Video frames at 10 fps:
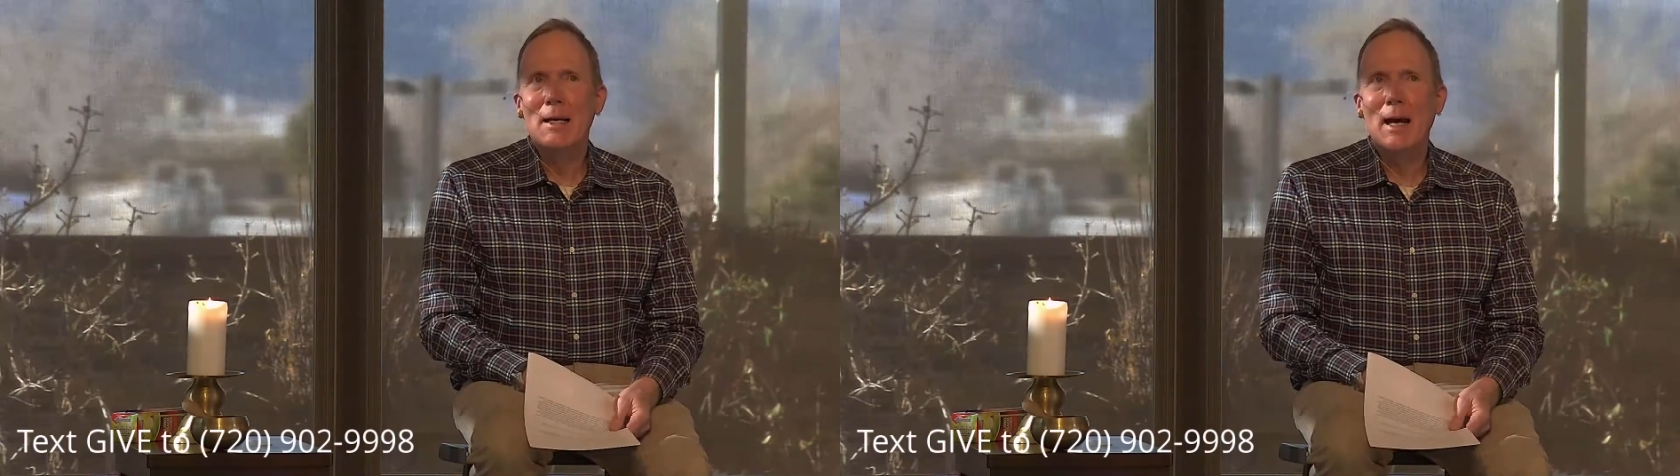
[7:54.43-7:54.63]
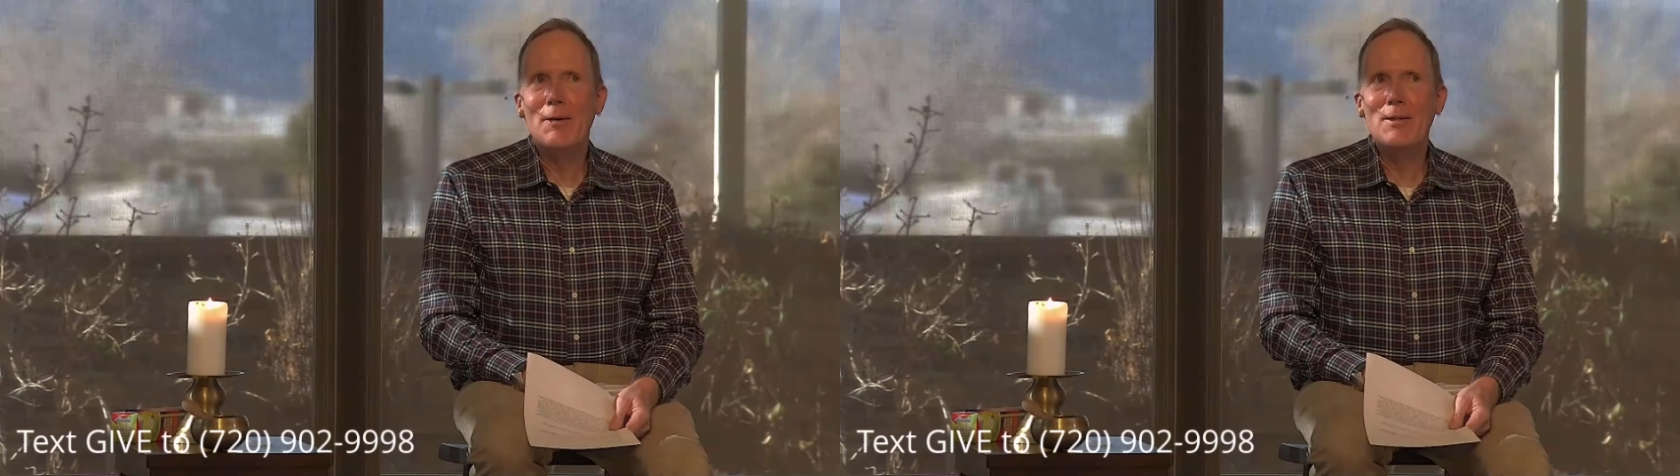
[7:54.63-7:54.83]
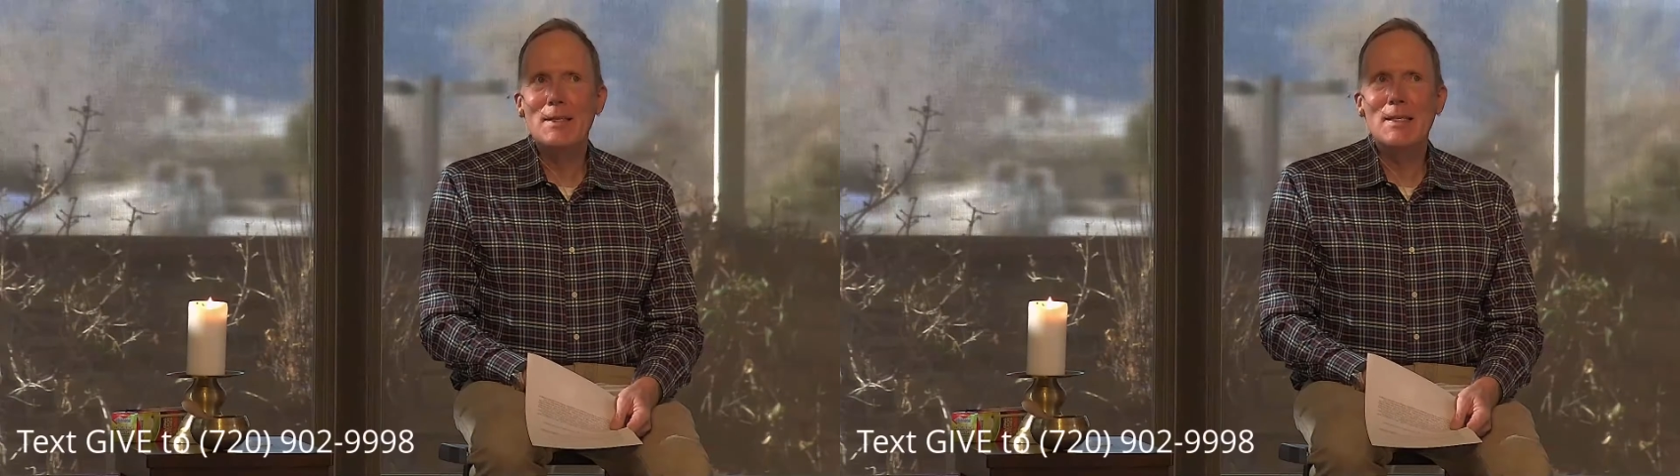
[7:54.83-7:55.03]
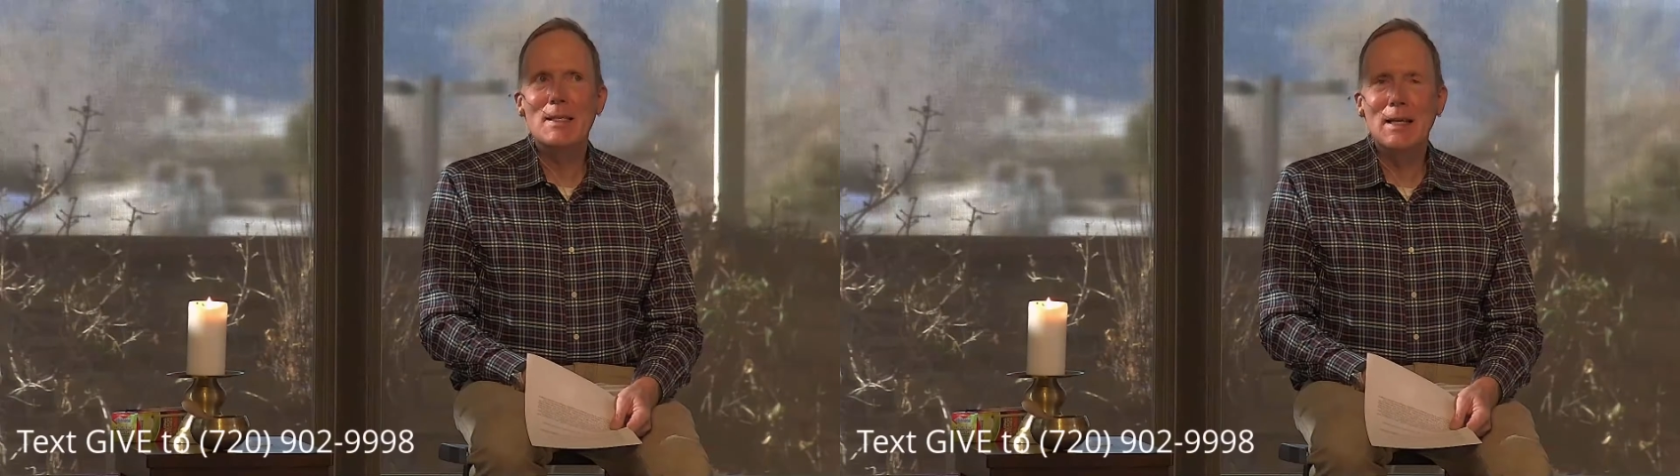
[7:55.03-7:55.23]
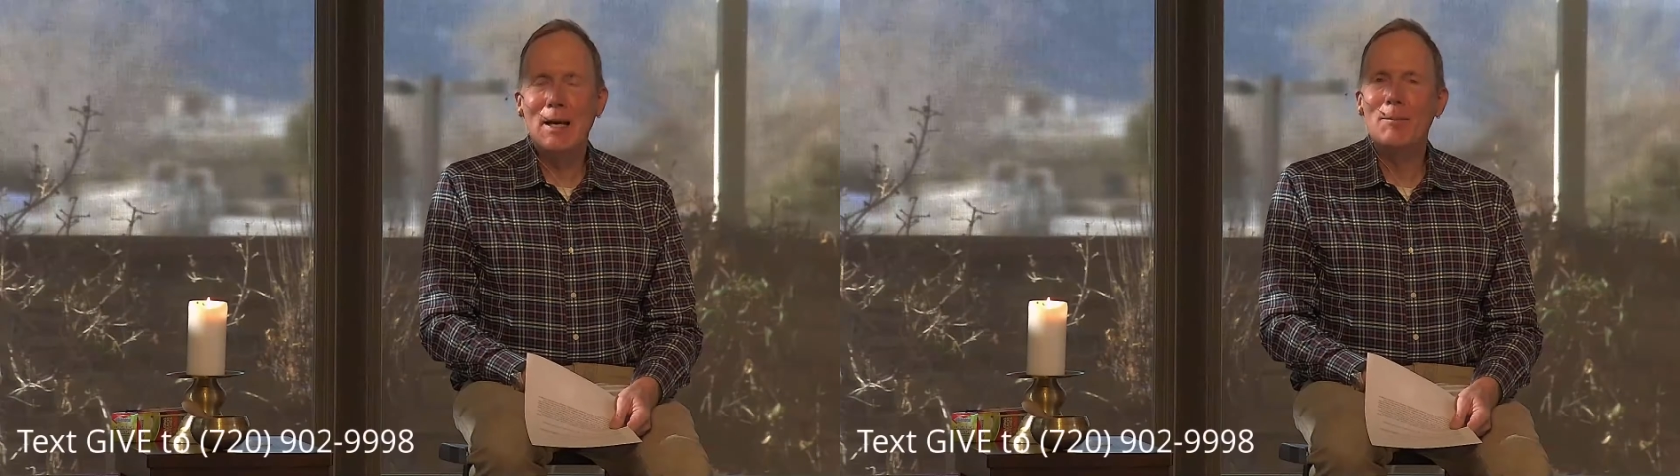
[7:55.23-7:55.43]
how to
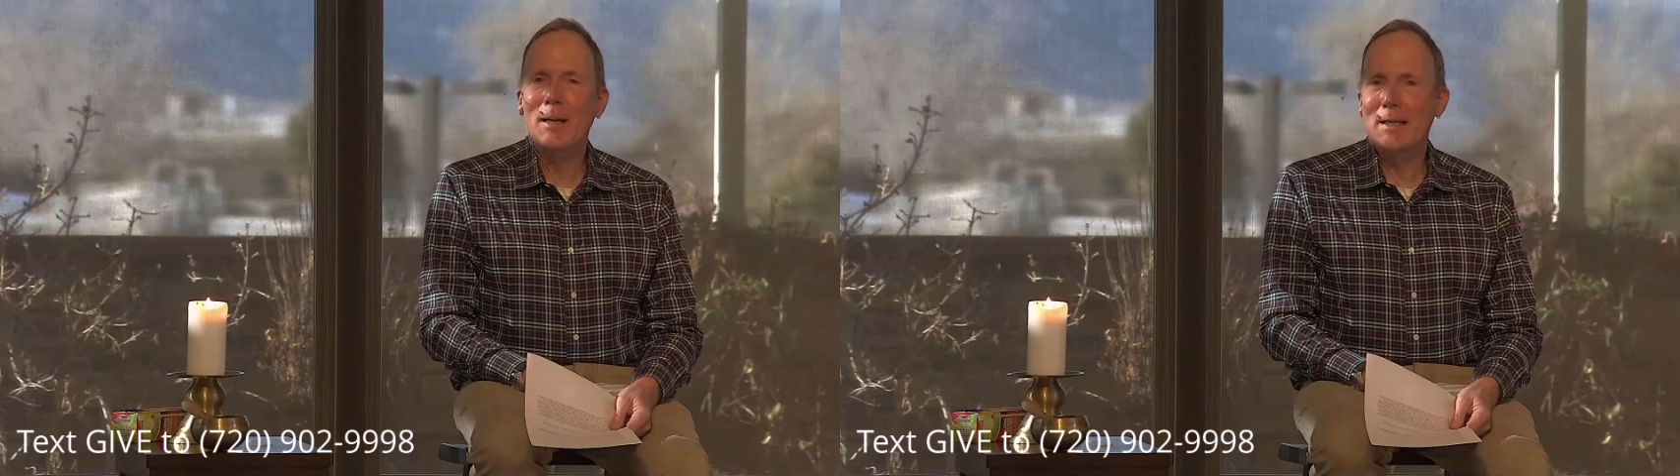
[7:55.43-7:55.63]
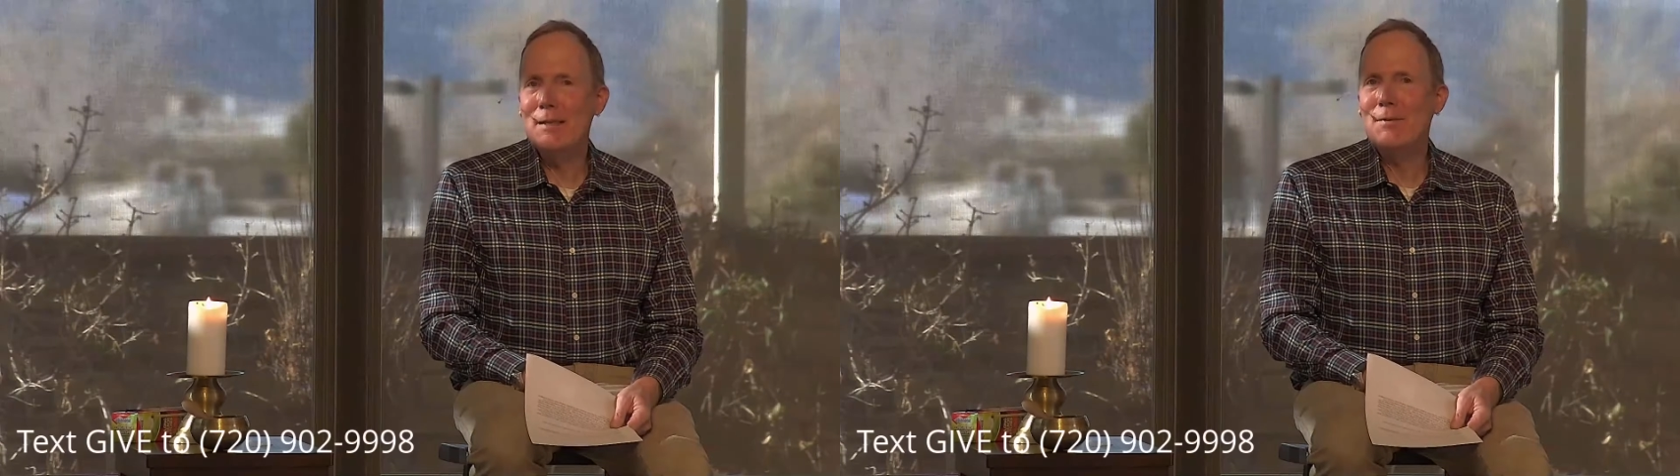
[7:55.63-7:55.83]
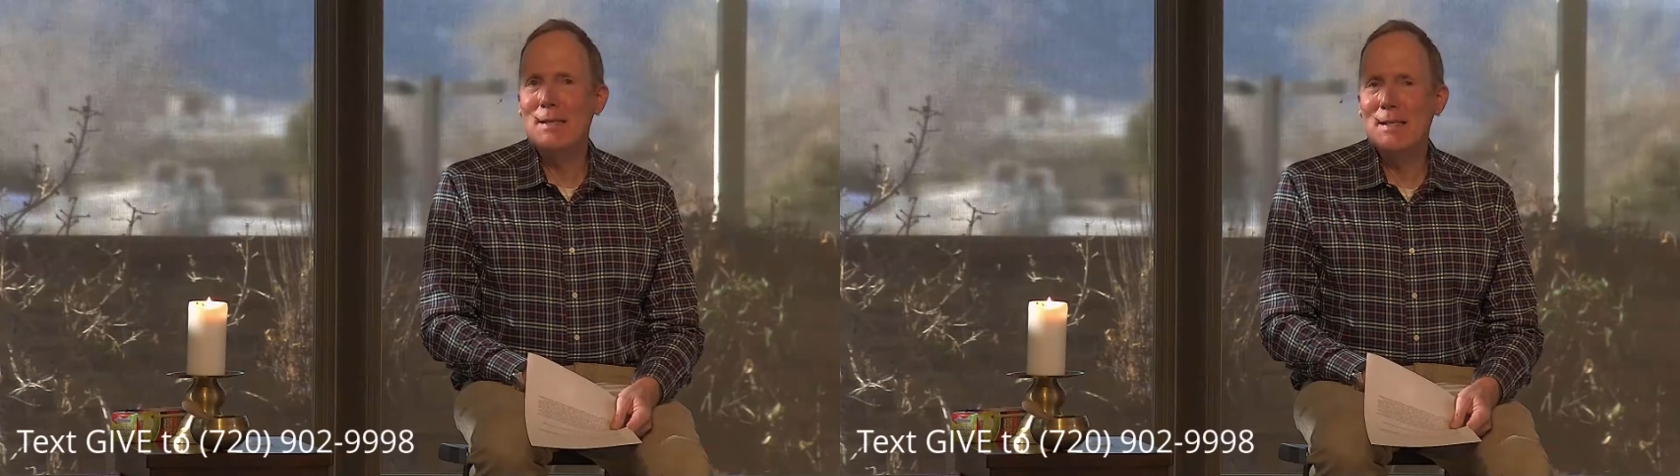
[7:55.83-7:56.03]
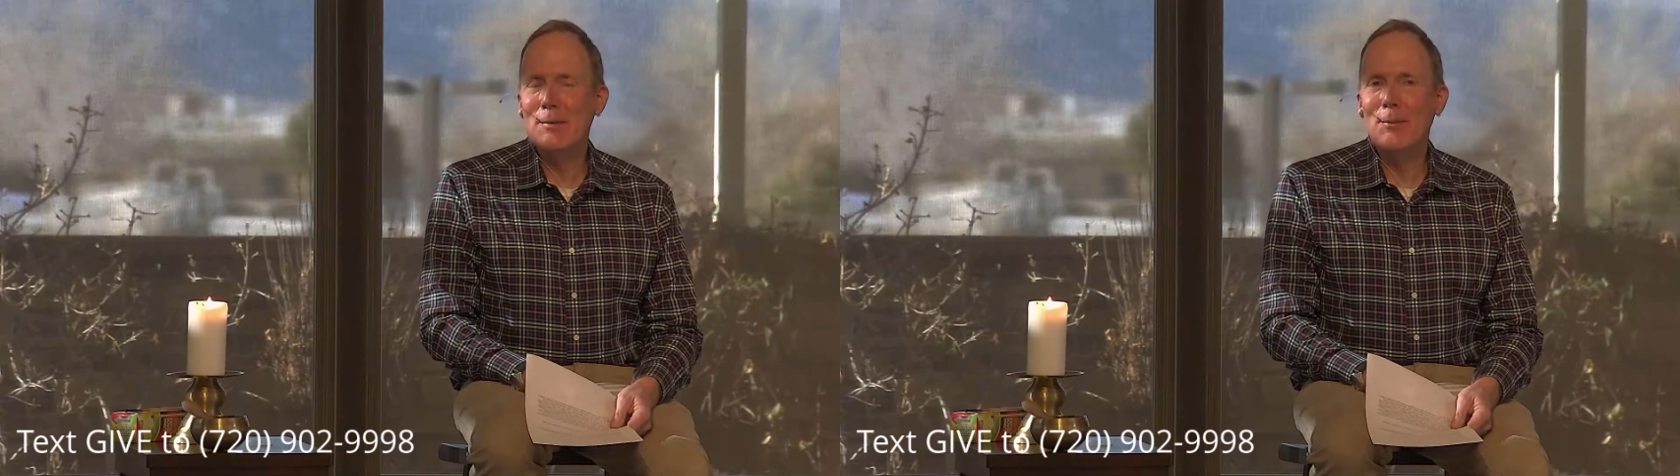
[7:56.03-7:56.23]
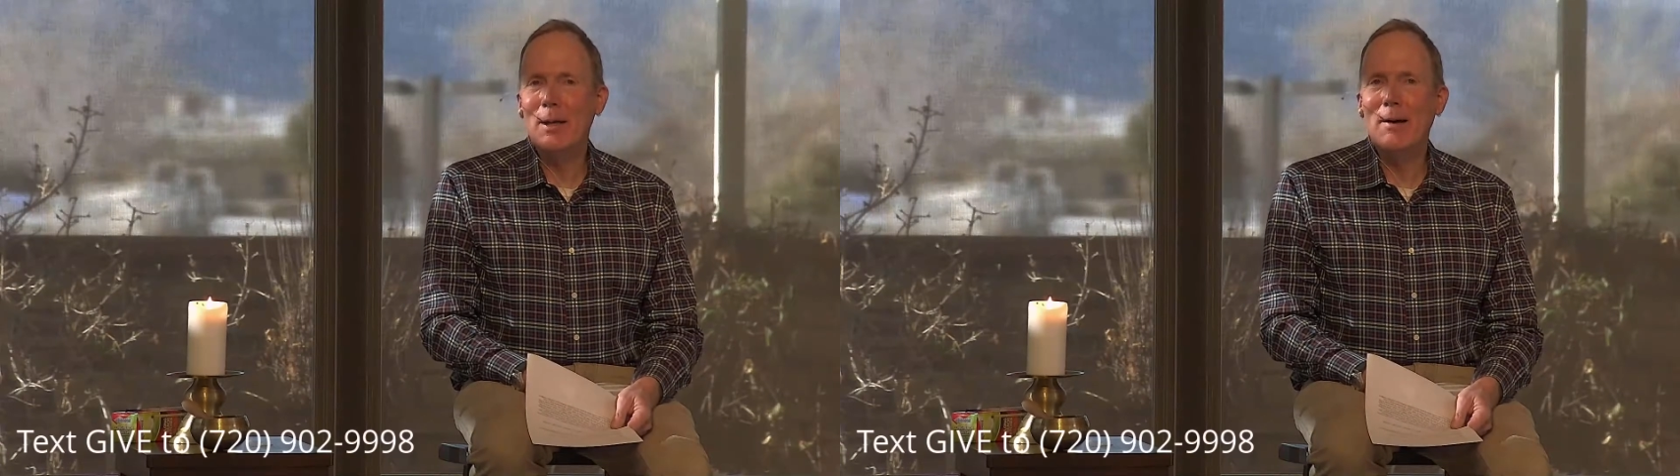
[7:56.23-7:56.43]
see how
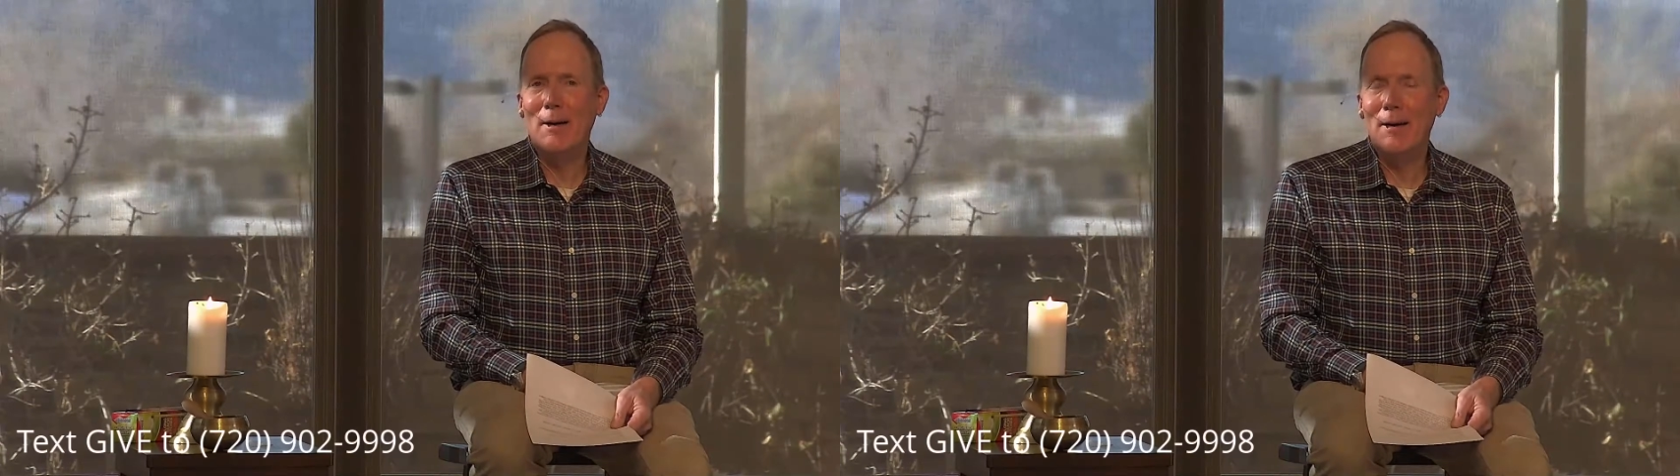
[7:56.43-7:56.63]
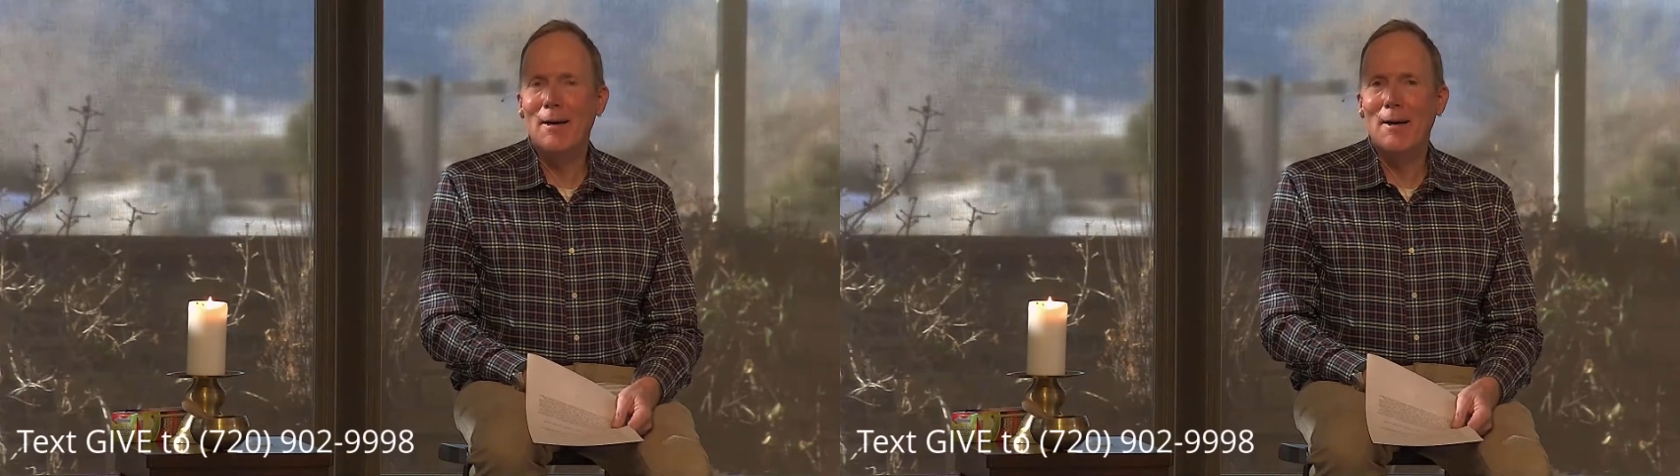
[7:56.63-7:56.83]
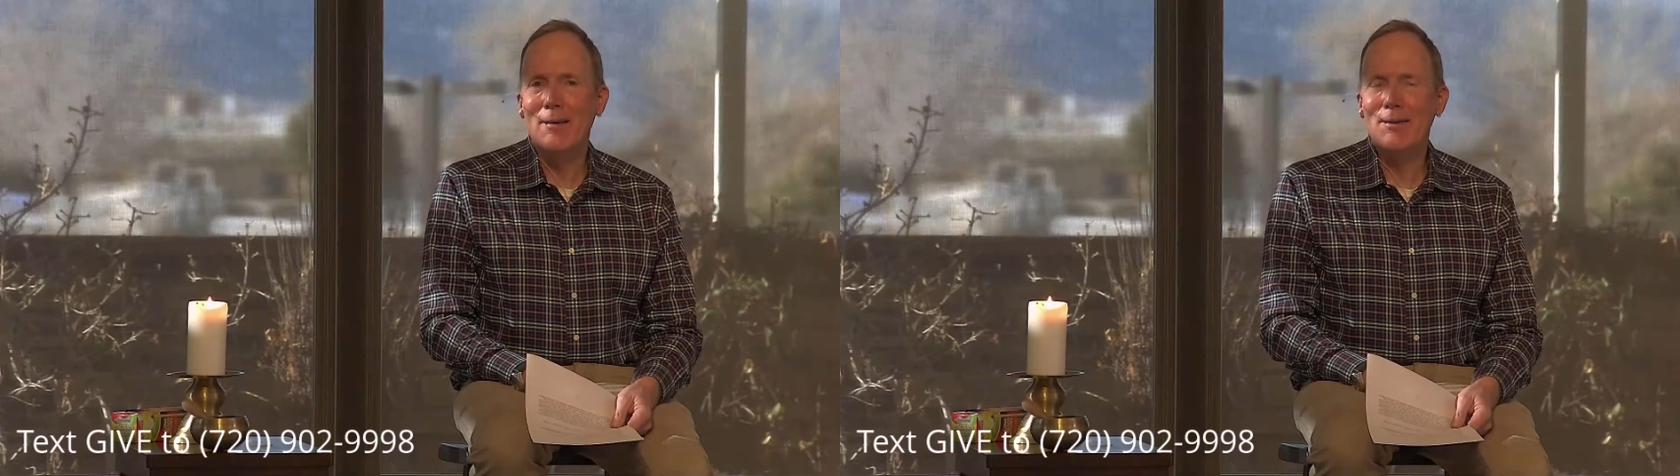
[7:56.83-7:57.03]
magnificent we are,